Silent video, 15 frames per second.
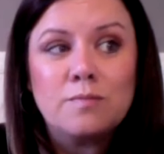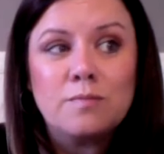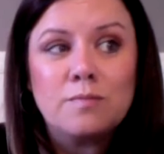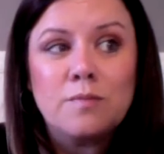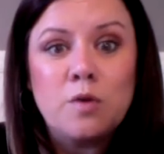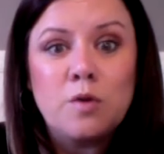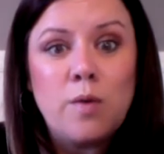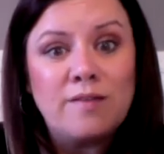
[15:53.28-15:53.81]

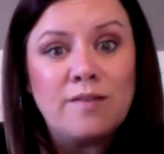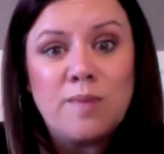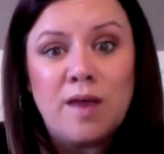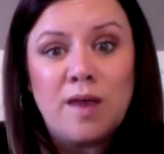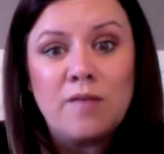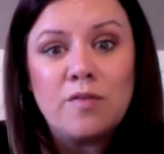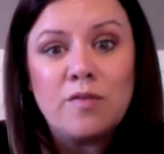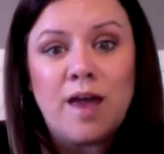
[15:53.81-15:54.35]
you have to
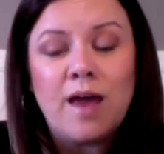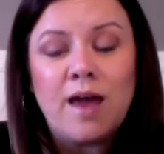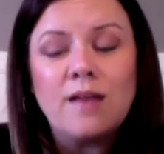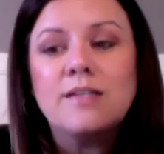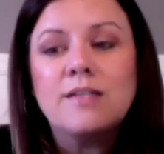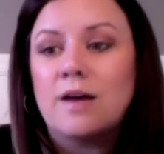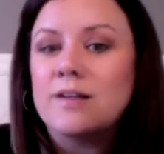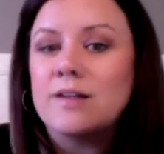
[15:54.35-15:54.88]
pay for that.
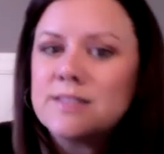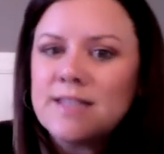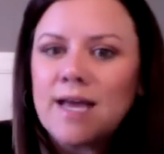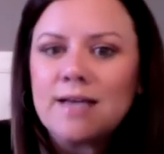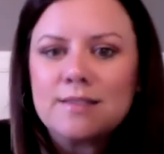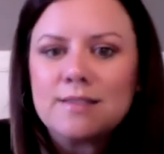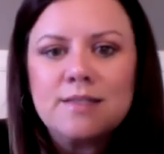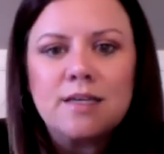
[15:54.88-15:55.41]
Now it's
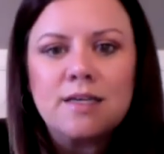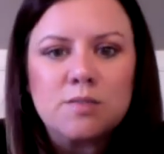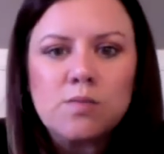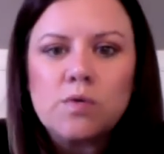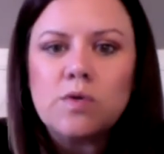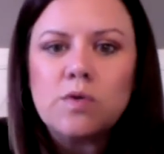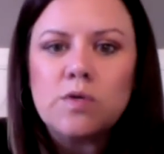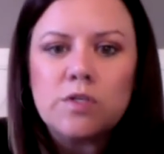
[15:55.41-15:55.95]
tax
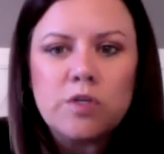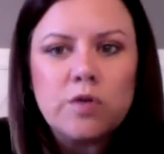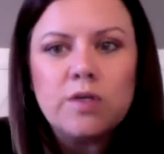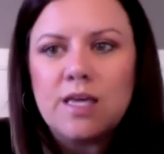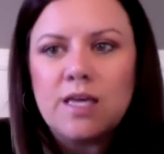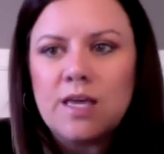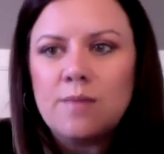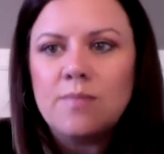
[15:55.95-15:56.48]
deductible and you can
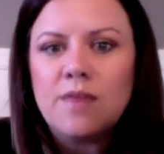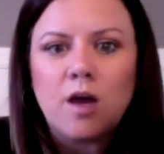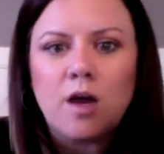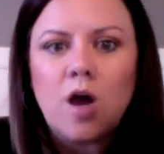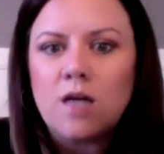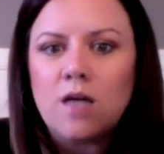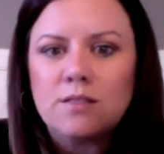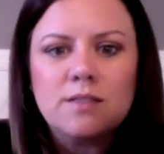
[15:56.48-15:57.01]
keep that
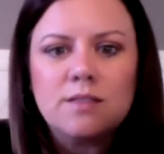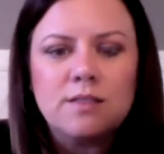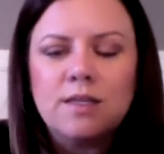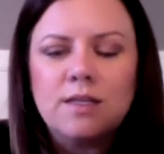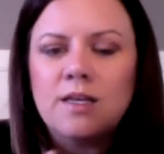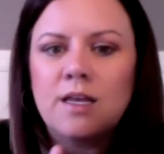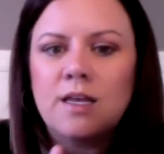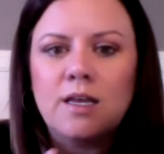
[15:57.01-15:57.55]
cost,
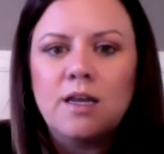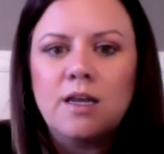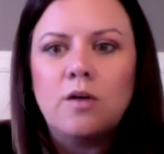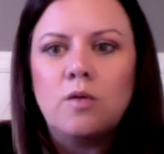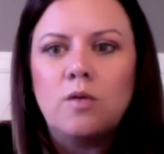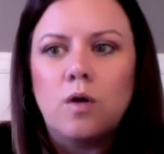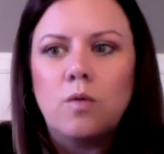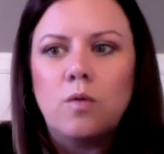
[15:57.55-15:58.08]
and
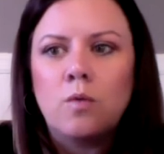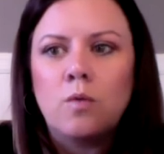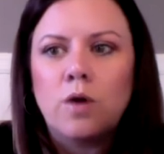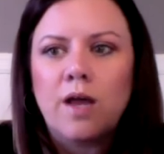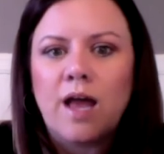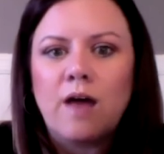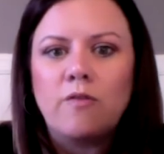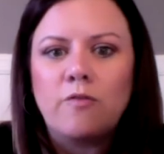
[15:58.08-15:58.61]
it'll work
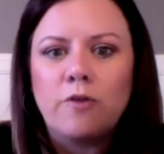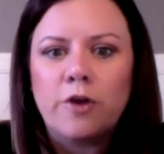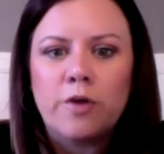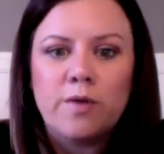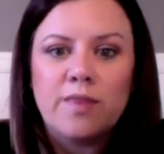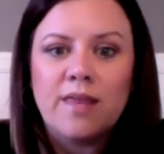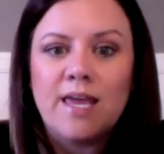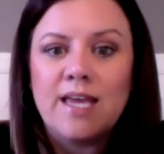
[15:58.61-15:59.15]
out for you
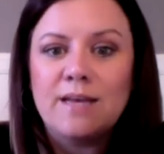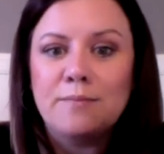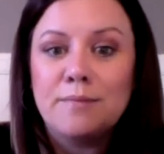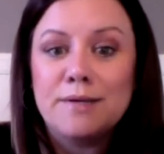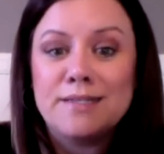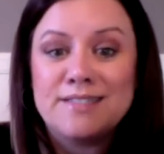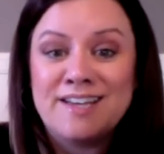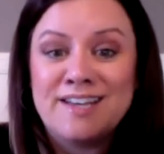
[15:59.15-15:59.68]
in the end, but
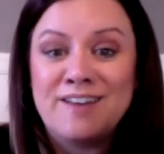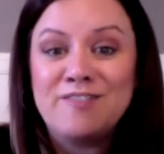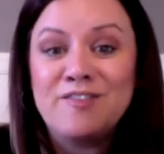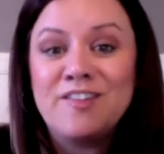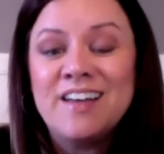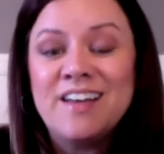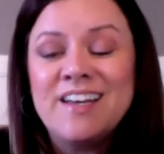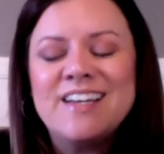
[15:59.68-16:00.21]
it's not
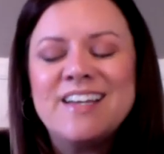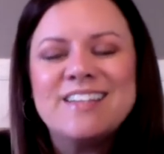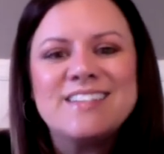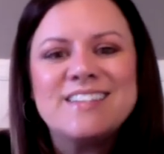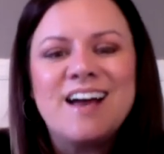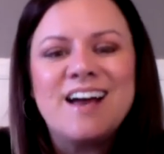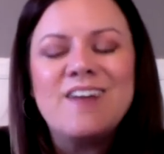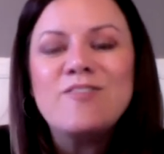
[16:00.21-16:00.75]
fun. And it's
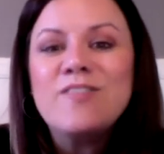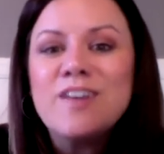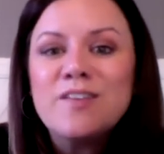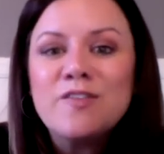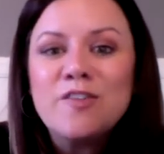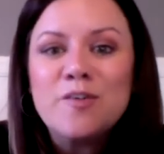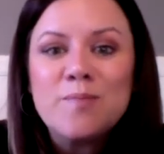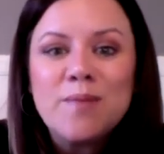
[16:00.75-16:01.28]
not fun
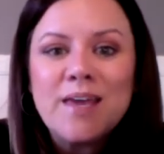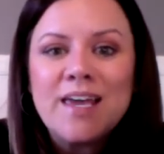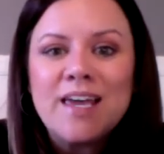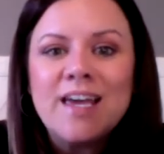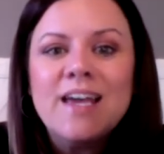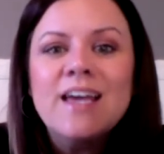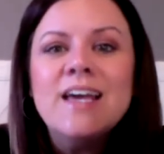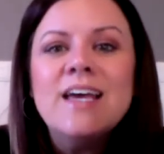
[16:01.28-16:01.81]
for
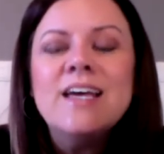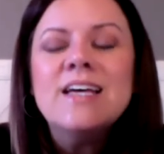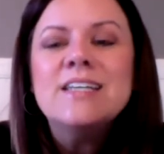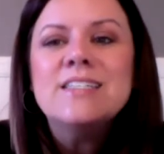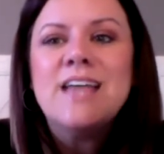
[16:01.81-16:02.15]
me to